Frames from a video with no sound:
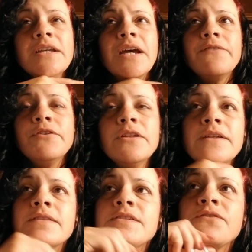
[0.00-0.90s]
I feel
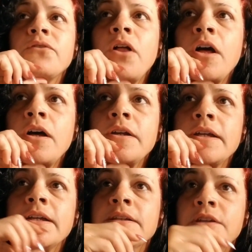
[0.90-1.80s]
like this vlog
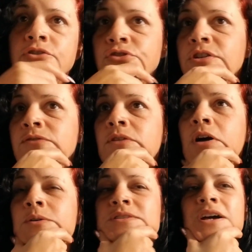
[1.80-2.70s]
and yesterday's
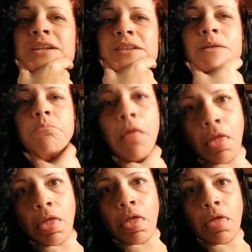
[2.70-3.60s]
vlog was kind of like,
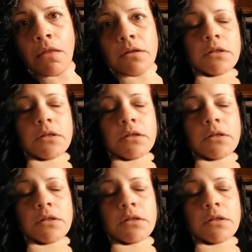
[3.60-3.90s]
Bleh